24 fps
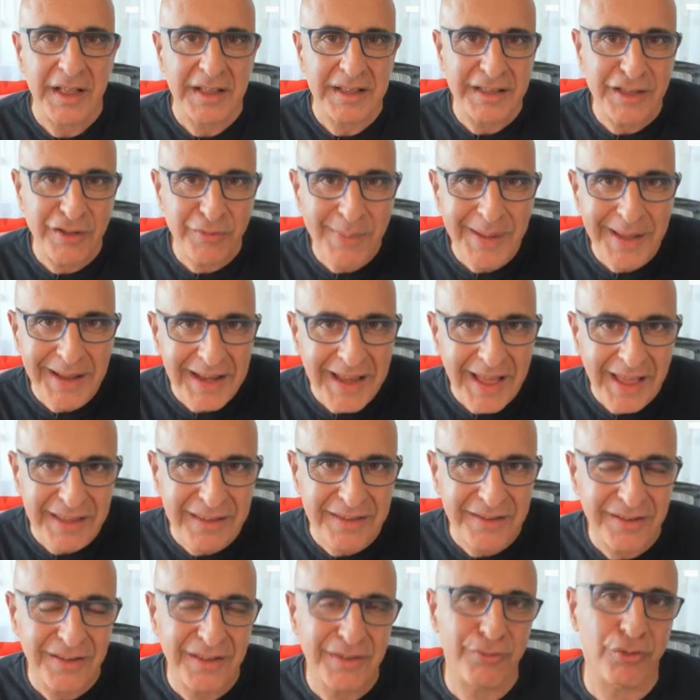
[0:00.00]
Give me a
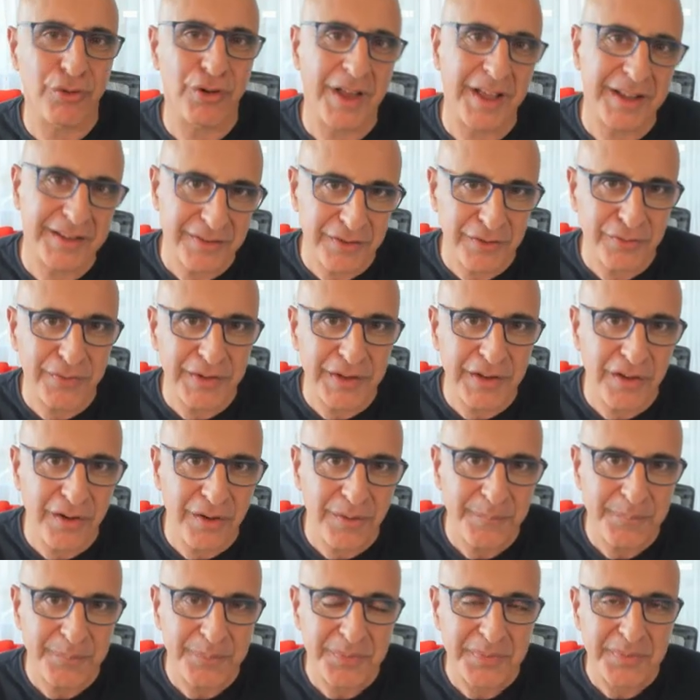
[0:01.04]
like if you like this
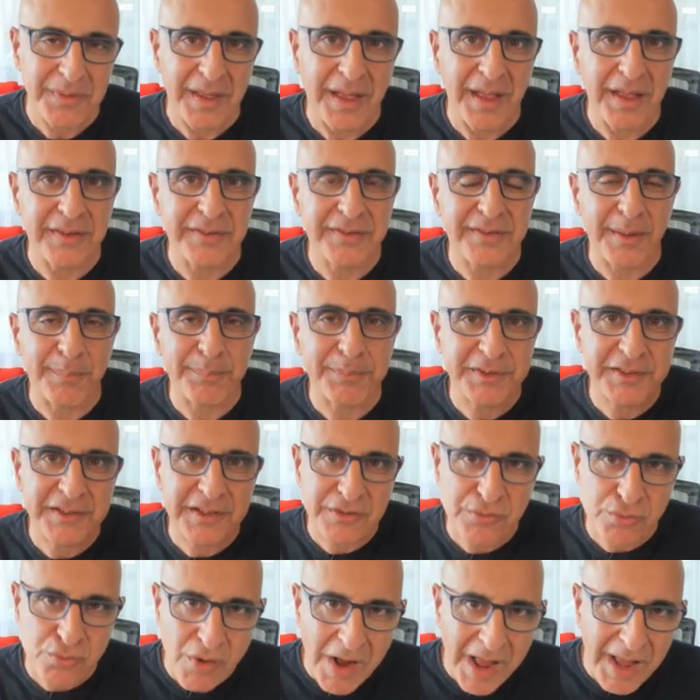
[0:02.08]
video and
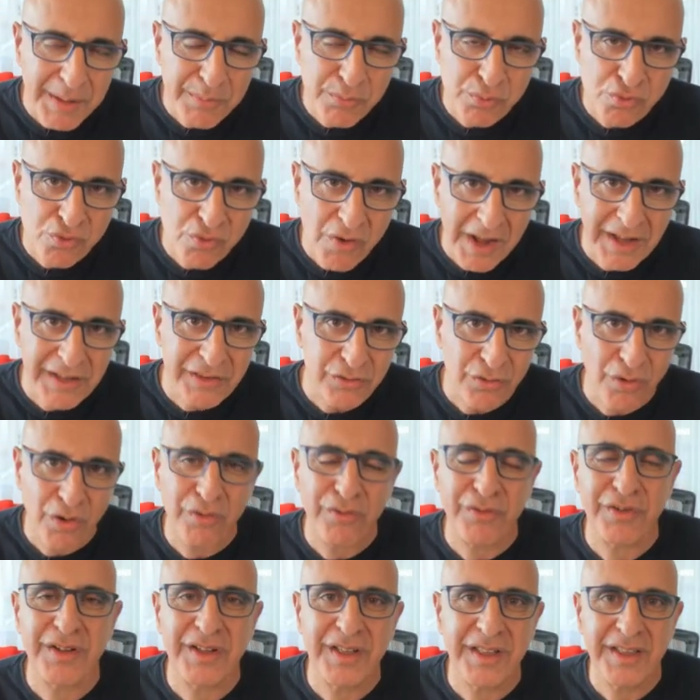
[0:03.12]
subscribe right
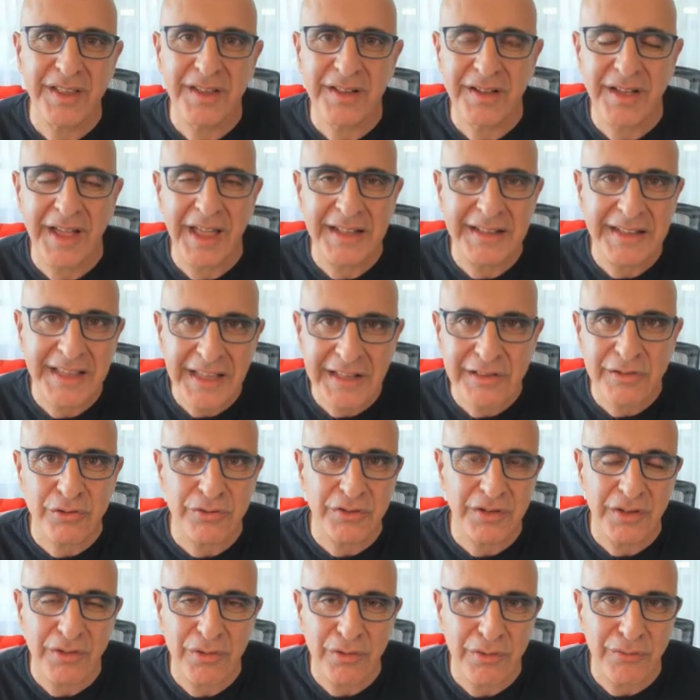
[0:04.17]
over here and hit on
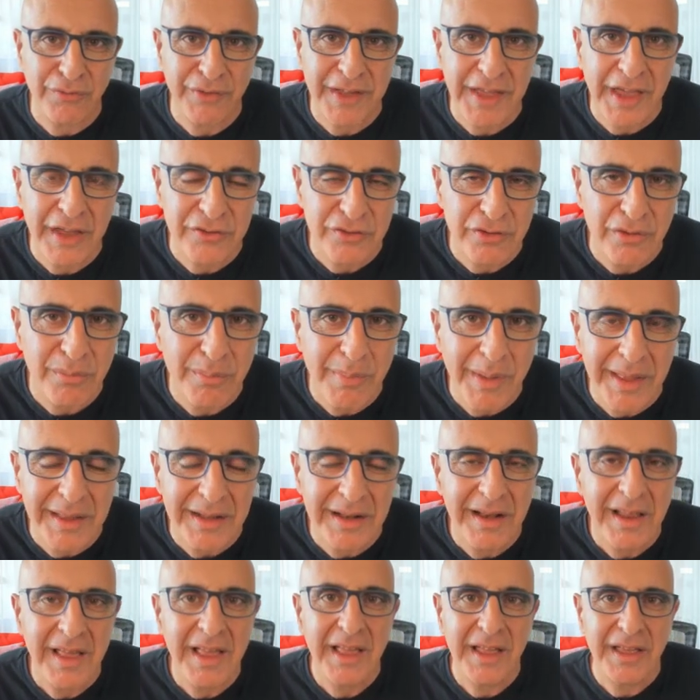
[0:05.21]
the notification bell
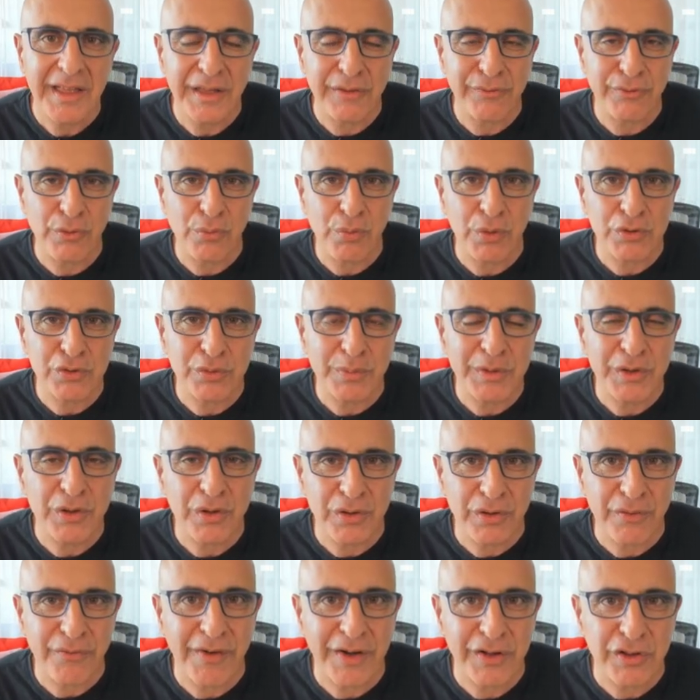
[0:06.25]
if you want to be
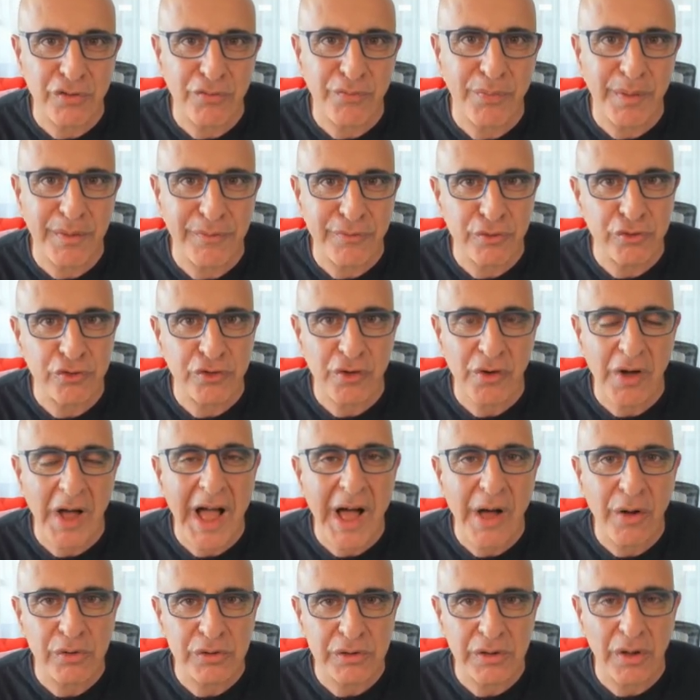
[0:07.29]
notified of my future
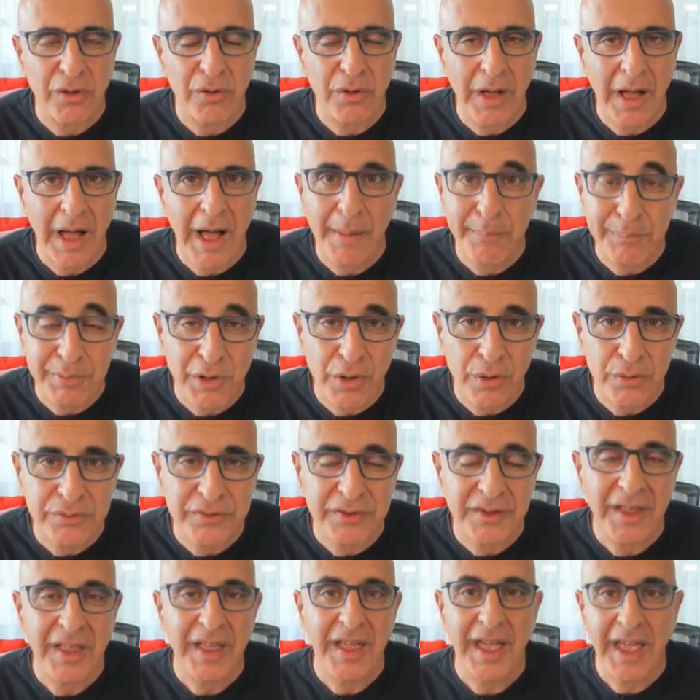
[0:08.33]
outload,
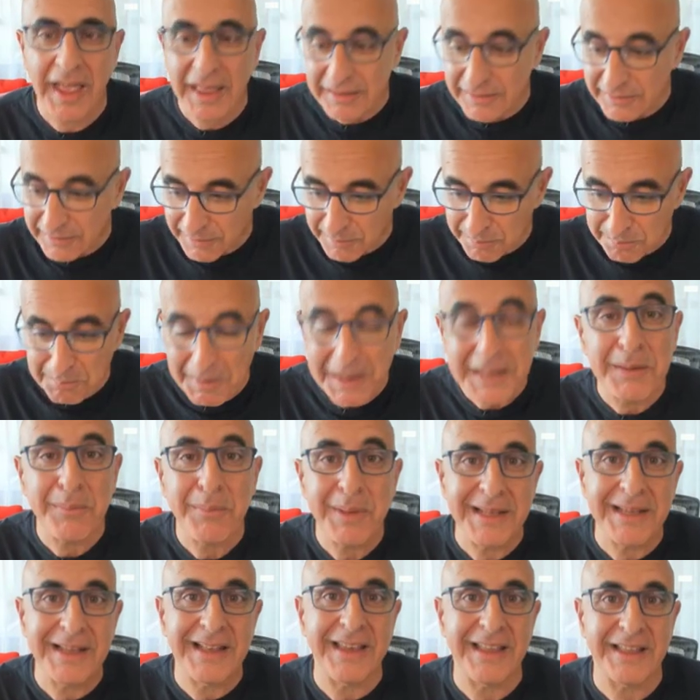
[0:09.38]
uploads and many
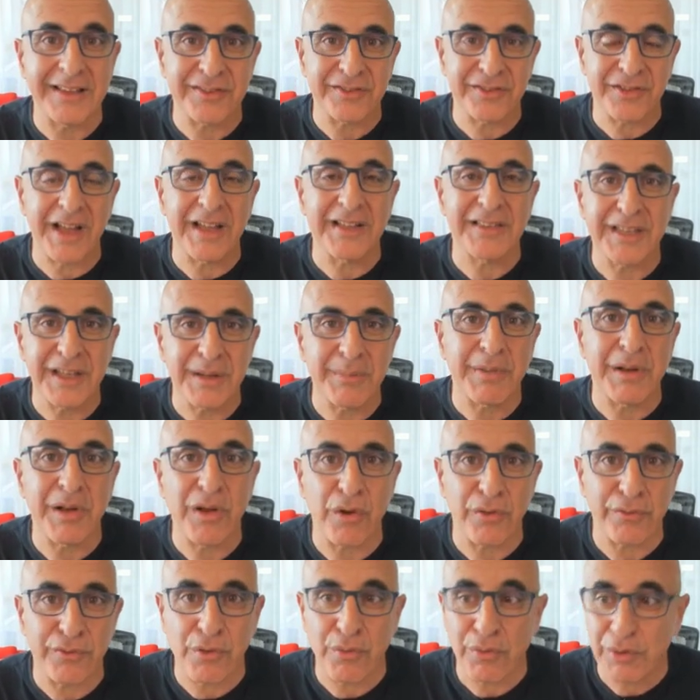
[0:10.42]
many links right here below
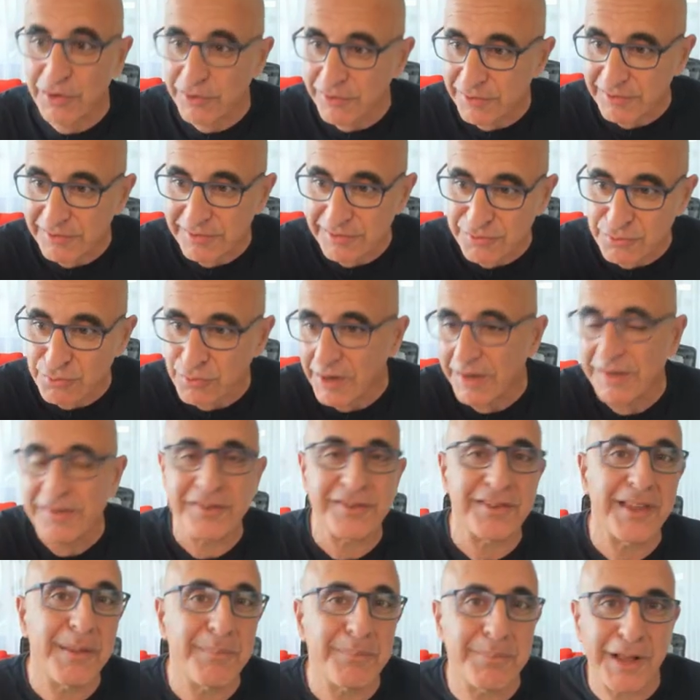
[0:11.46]
if you want to trade the
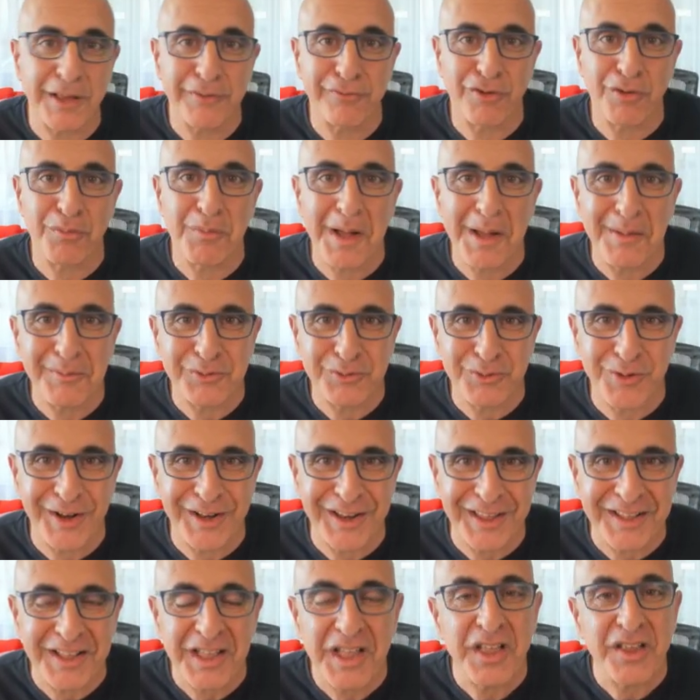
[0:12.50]
same platform I'm
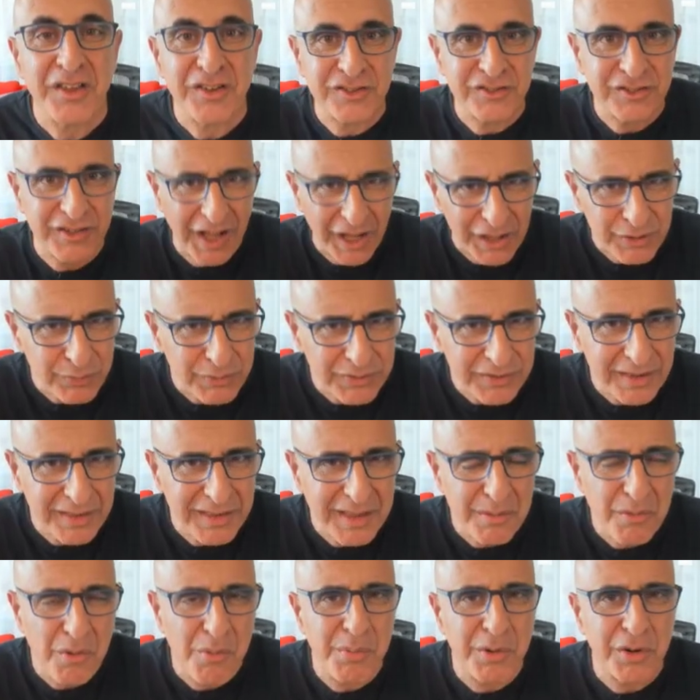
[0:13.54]
trading start with the
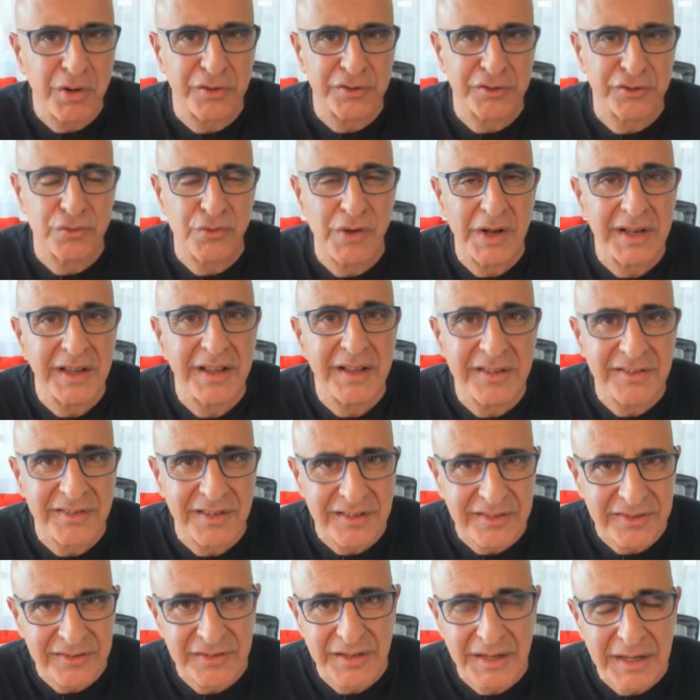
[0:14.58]
demo because trading is
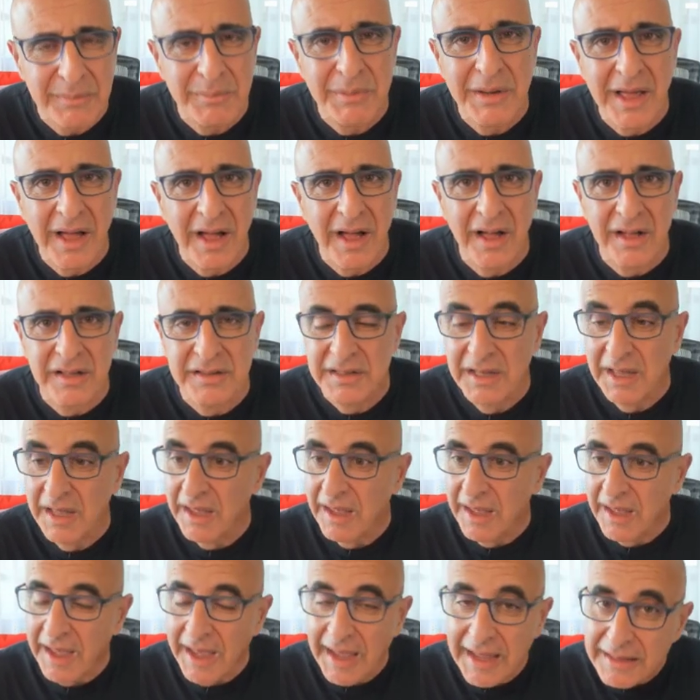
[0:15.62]
extremely hard
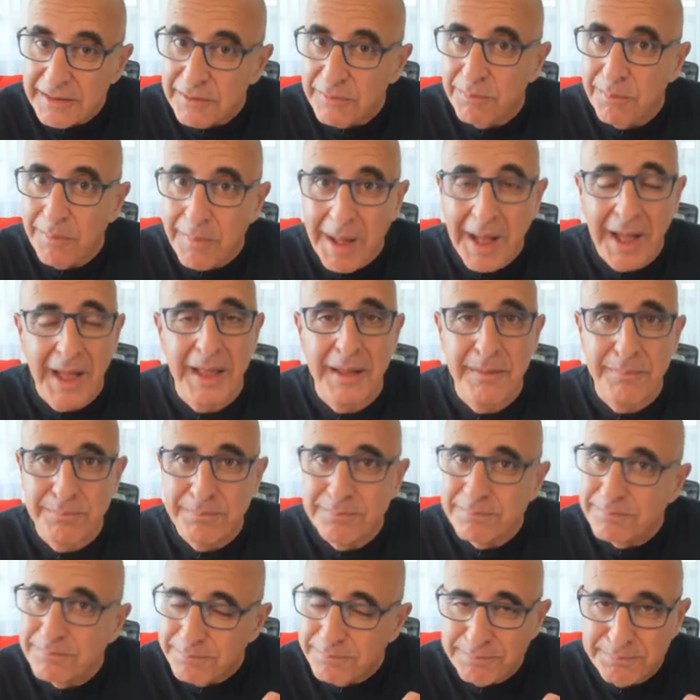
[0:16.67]
and my
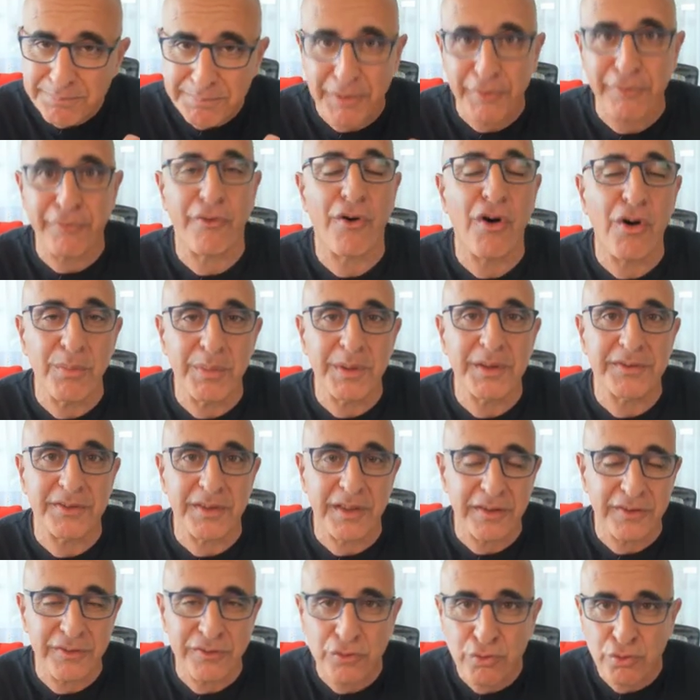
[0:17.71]
performance
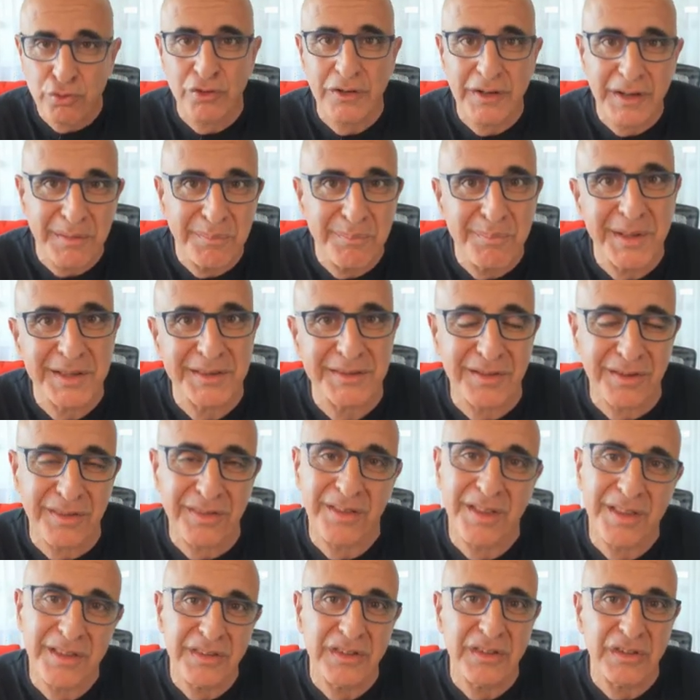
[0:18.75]
is usually better
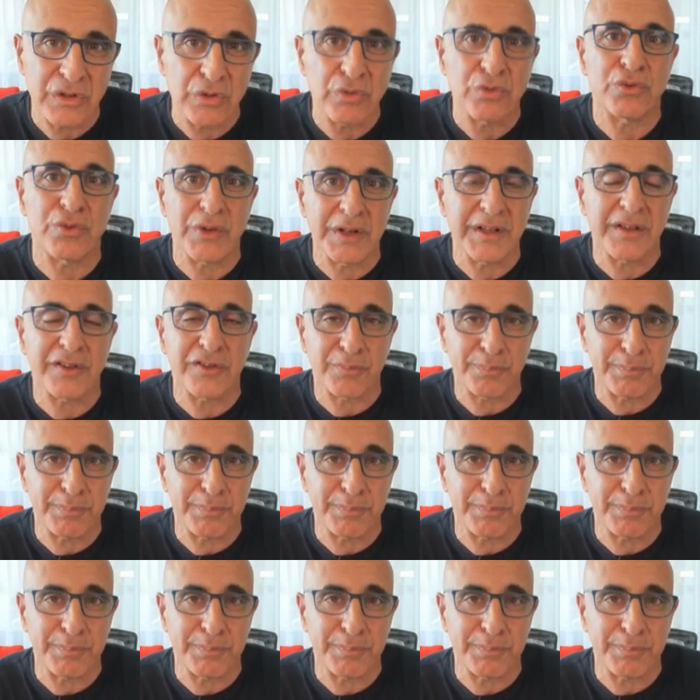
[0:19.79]
than new traders.